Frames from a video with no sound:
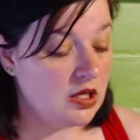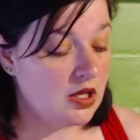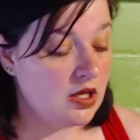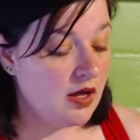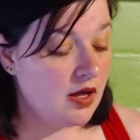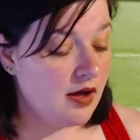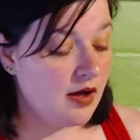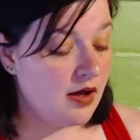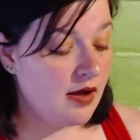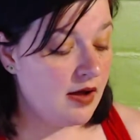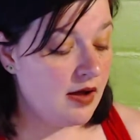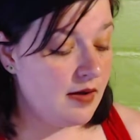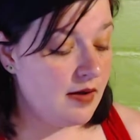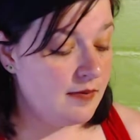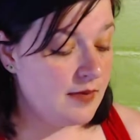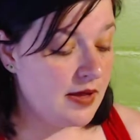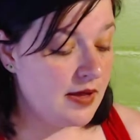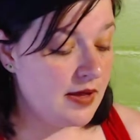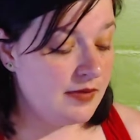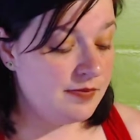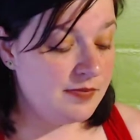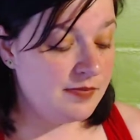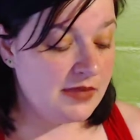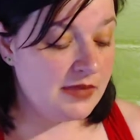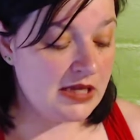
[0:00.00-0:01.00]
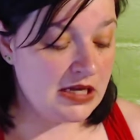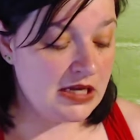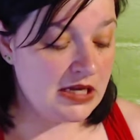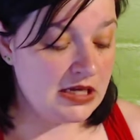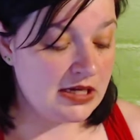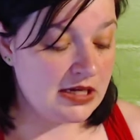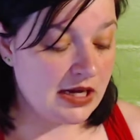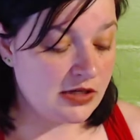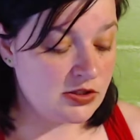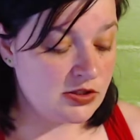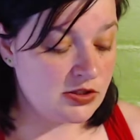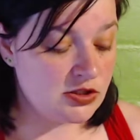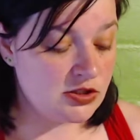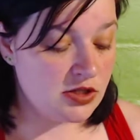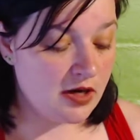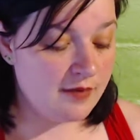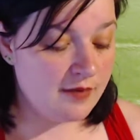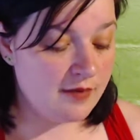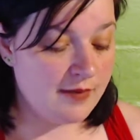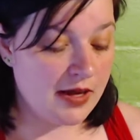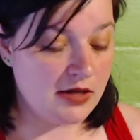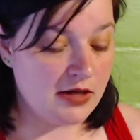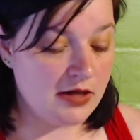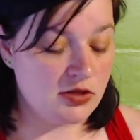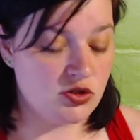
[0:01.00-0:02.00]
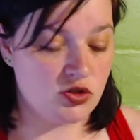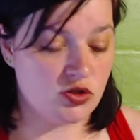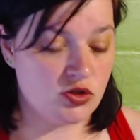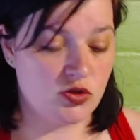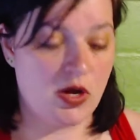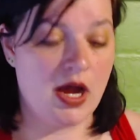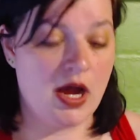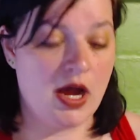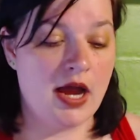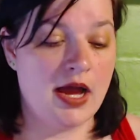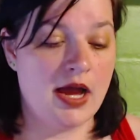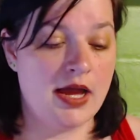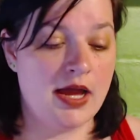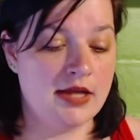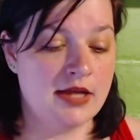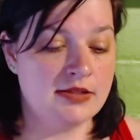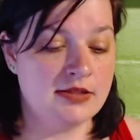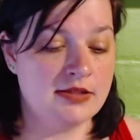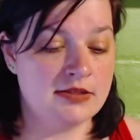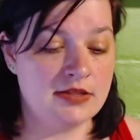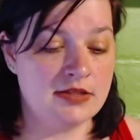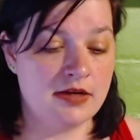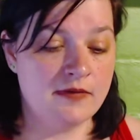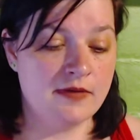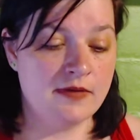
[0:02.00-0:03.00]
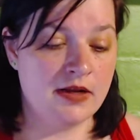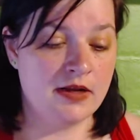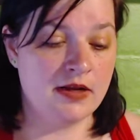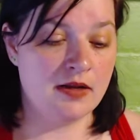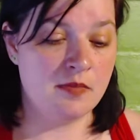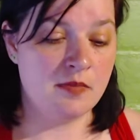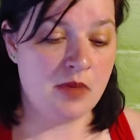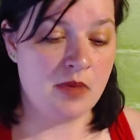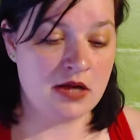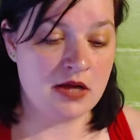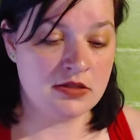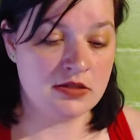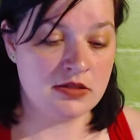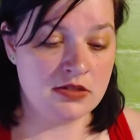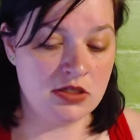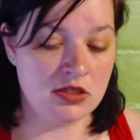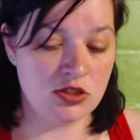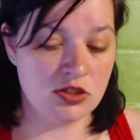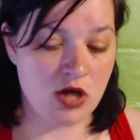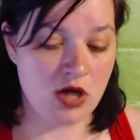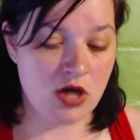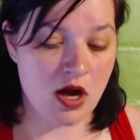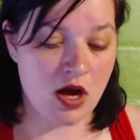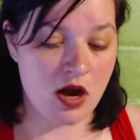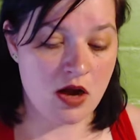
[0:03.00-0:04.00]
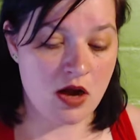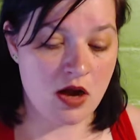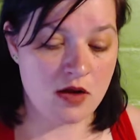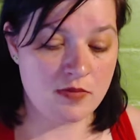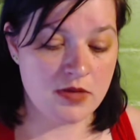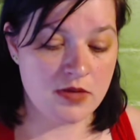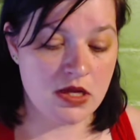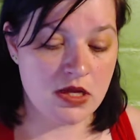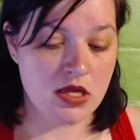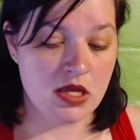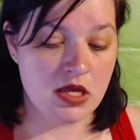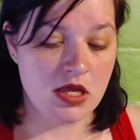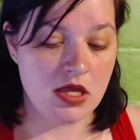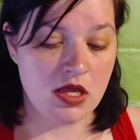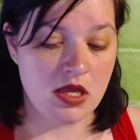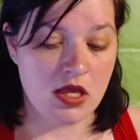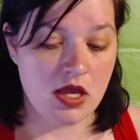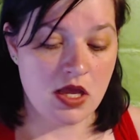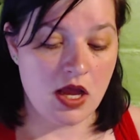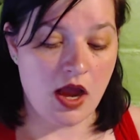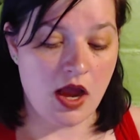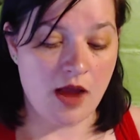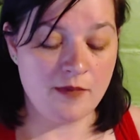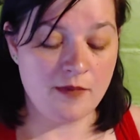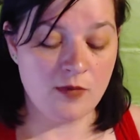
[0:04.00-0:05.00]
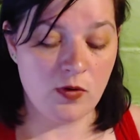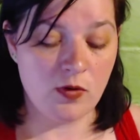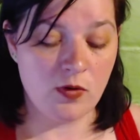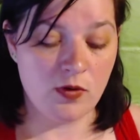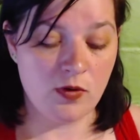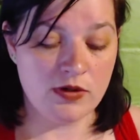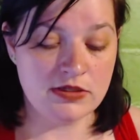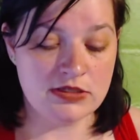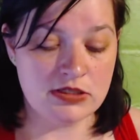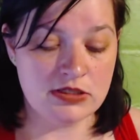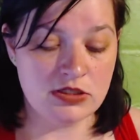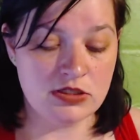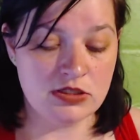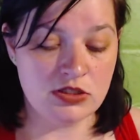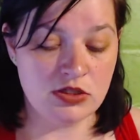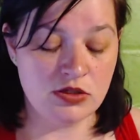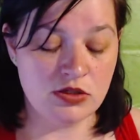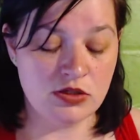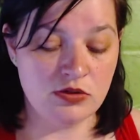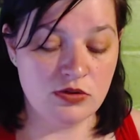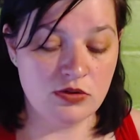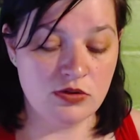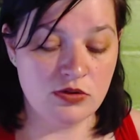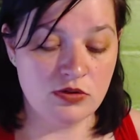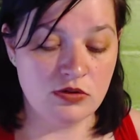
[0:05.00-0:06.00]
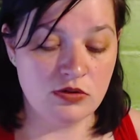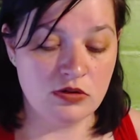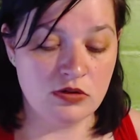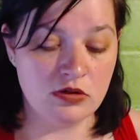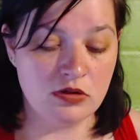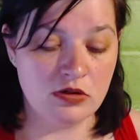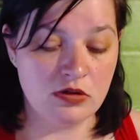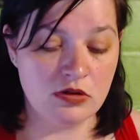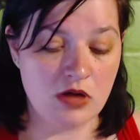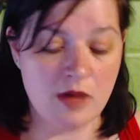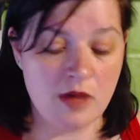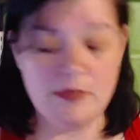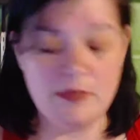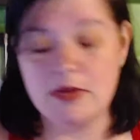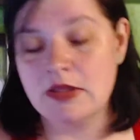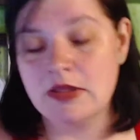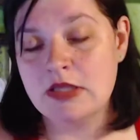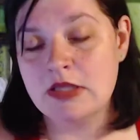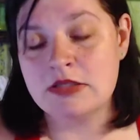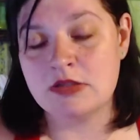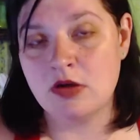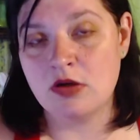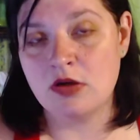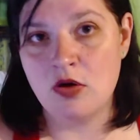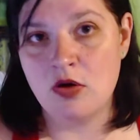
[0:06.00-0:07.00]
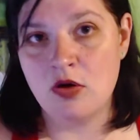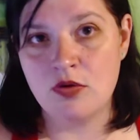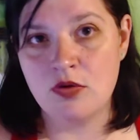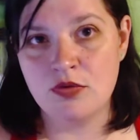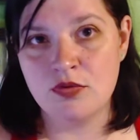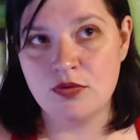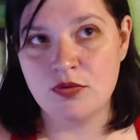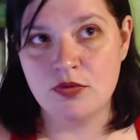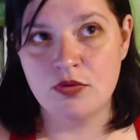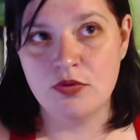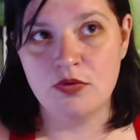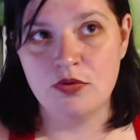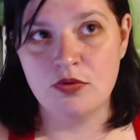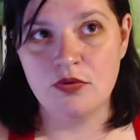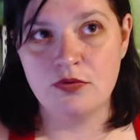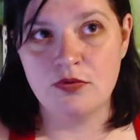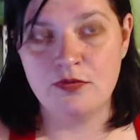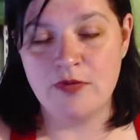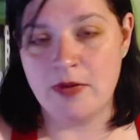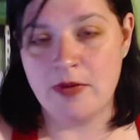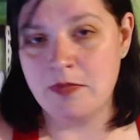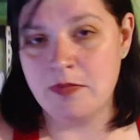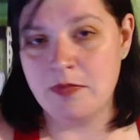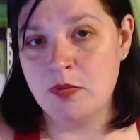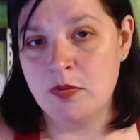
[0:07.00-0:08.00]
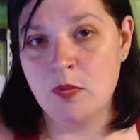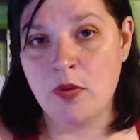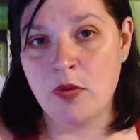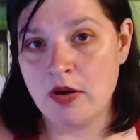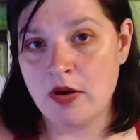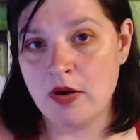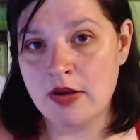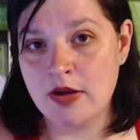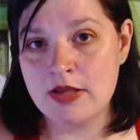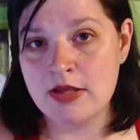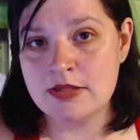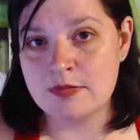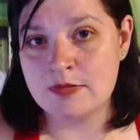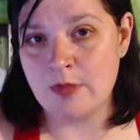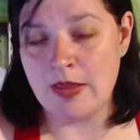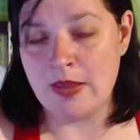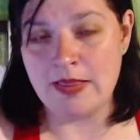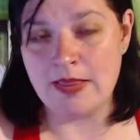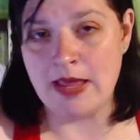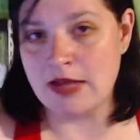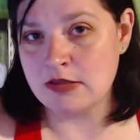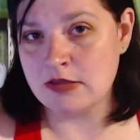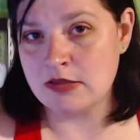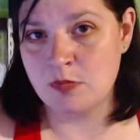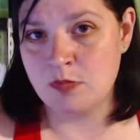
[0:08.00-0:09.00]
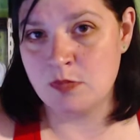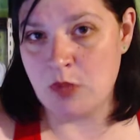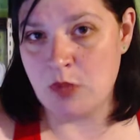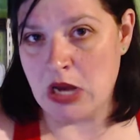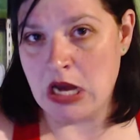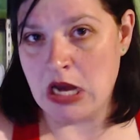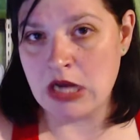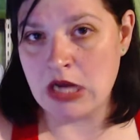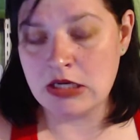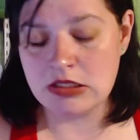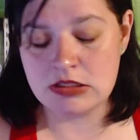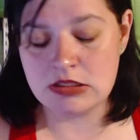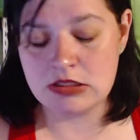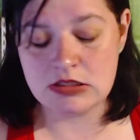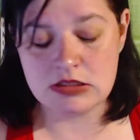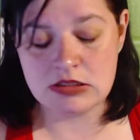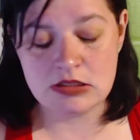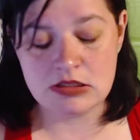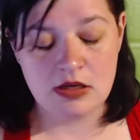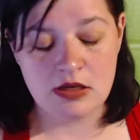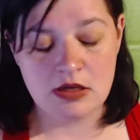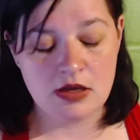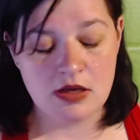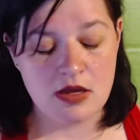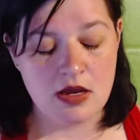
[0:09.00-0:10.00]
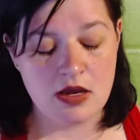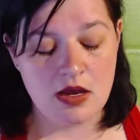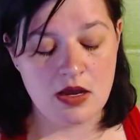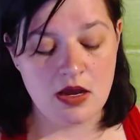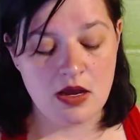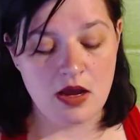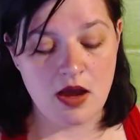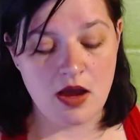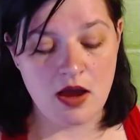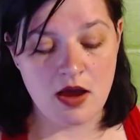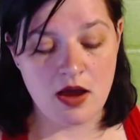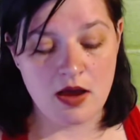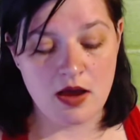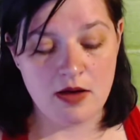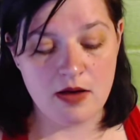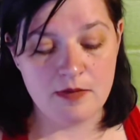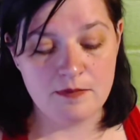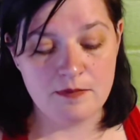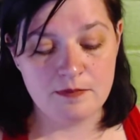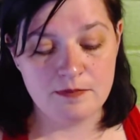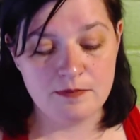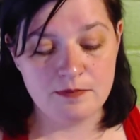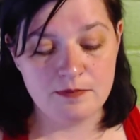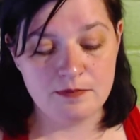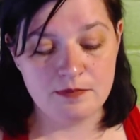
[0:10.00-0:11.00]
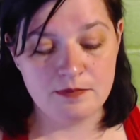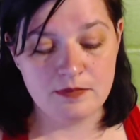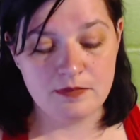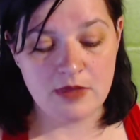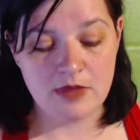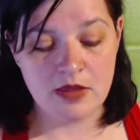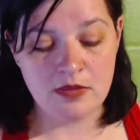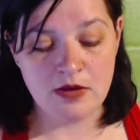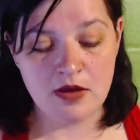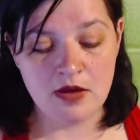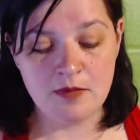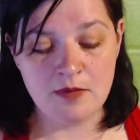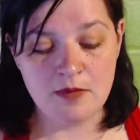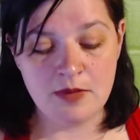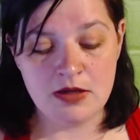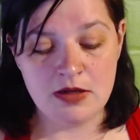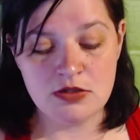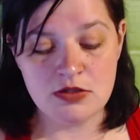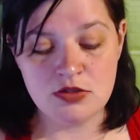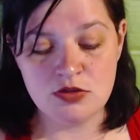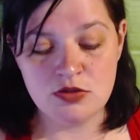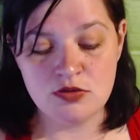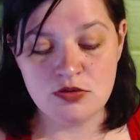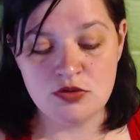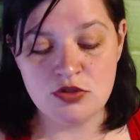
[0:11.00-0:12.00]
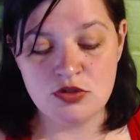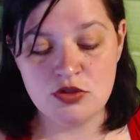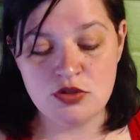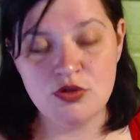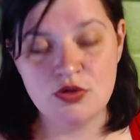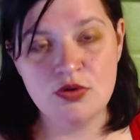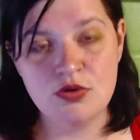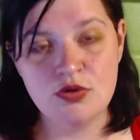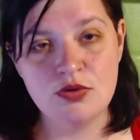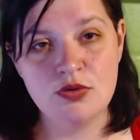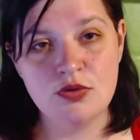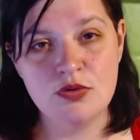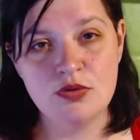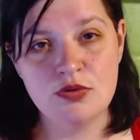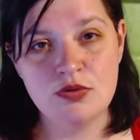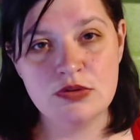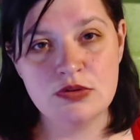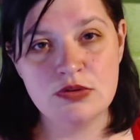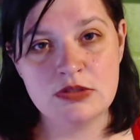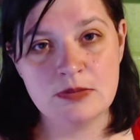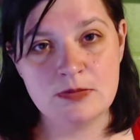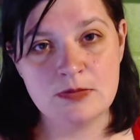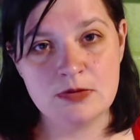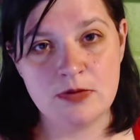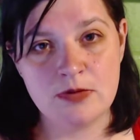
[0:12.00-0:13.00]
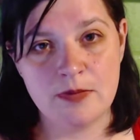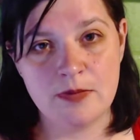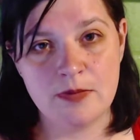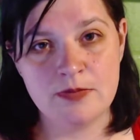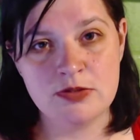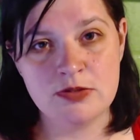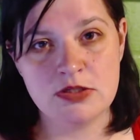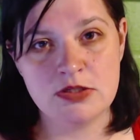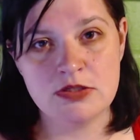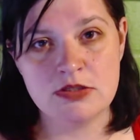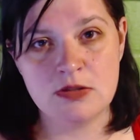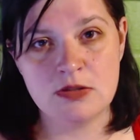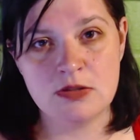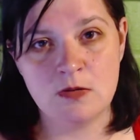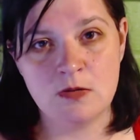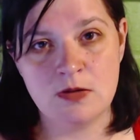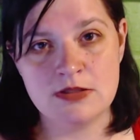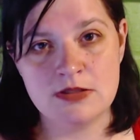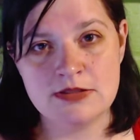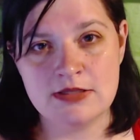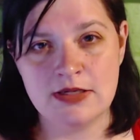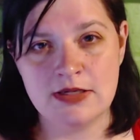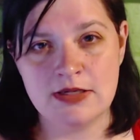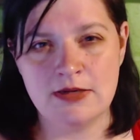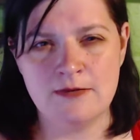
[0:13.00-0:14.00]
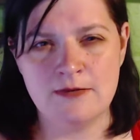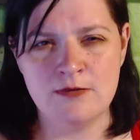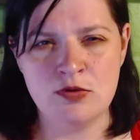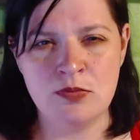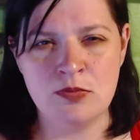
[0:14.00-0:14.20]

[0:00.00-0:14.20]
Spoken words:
I'm thinking next year I might try, instead of getting BoxyCharm, I'm going to do, I mean, this will go through February is my last box. I think I might do 2 subscriptions, the ones that give you